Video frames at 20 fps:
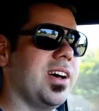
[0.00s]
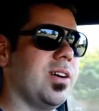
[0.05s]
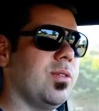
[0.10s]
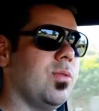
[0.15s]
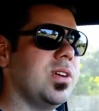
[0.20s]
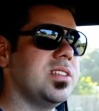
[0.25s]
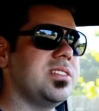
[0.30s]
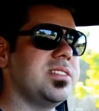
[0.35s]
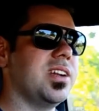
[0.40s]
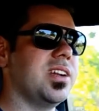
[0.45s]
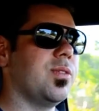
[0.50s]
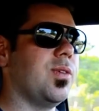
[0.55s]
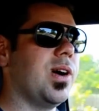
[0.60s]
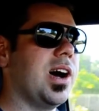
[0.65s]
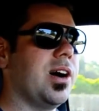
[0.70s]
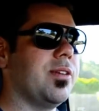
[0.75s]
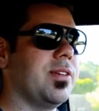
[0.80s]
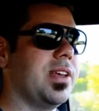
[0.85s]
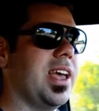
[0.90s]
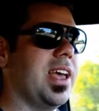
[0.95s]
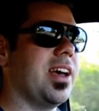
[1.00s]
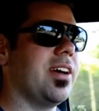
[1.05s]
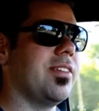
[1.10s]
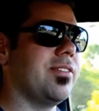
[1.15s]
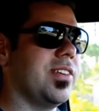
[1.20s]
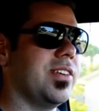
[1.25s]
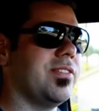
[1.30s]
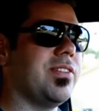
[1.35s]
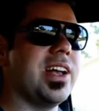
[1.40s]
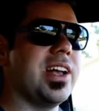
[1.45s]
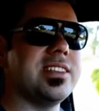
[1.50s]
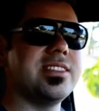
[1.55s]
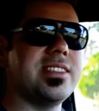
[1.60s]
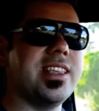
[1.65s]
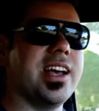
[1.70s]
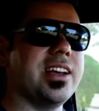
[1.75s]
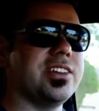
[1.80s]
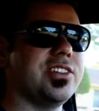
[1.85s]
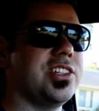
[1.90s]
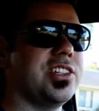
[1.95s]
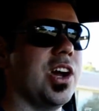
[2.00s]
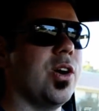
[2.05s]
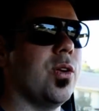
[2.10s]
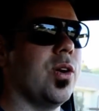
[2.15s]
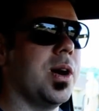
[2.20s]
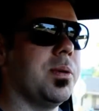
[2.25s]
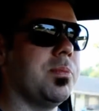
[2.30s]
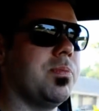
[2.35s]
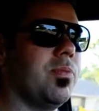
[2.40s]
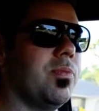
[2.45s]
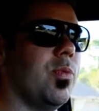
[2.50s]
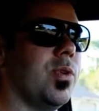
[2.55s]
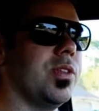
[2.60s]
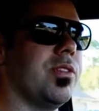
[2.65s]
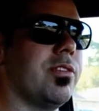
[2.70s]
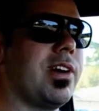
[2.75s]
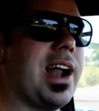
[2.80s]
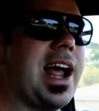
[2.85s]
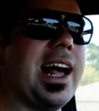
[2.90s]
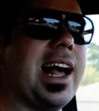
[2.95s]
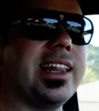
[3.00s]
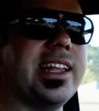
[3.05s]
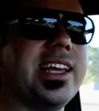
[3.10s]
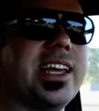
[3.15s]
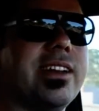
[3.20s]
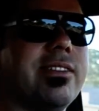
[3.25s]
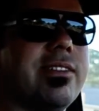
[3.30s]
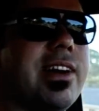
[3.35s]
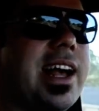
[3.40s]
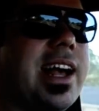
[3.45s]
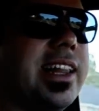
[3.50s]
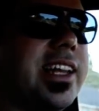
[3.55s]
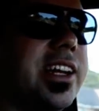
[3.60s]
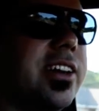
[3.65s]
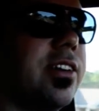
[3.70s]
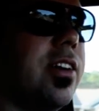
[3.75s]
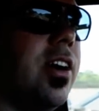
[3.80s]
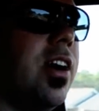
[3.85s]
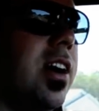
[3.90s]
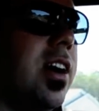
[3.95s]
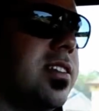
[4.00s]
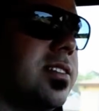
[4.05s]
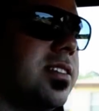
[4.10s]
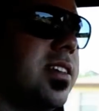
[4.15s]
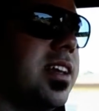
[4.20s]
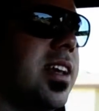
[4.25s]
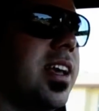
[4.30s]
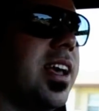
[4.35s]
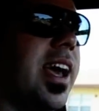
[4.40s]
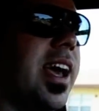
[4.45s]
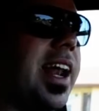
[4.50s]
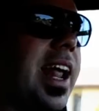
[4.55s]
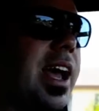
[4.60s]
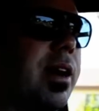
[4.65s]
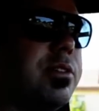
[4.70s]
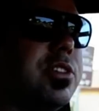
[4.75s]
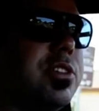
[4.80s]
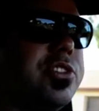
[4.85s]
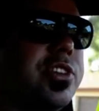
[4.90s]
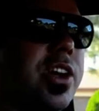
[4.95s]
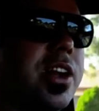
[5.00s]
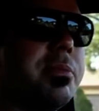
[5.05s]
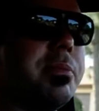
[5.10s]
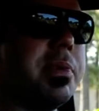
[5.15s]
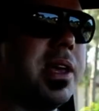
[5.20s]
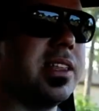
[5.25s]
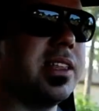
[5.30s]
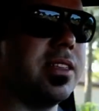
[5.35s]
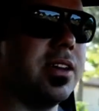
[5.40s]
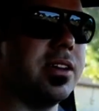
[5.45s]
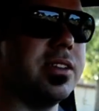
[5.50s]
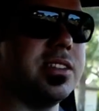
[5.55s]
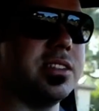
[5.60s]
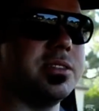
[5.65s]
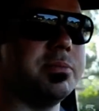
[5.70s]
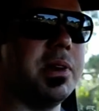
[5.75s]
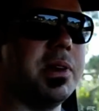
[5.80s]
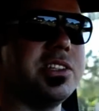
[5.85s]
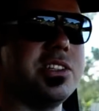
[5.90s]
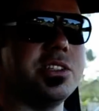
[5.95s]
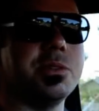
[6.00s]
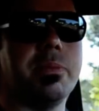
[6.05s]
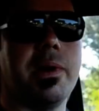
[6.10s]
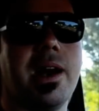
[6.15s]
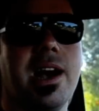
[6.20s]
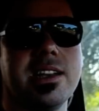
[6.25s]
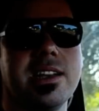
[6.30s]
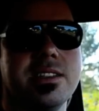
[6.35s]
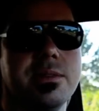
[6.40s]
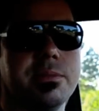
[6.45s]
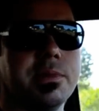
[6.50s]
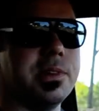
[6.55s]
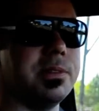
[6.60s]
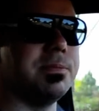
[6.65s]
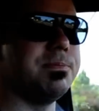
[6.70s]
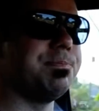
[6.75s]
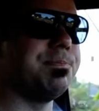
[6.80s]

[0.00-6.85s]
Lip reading: once in a while we have events that show up with rally and rallycross, and I always try to make those as much as possible.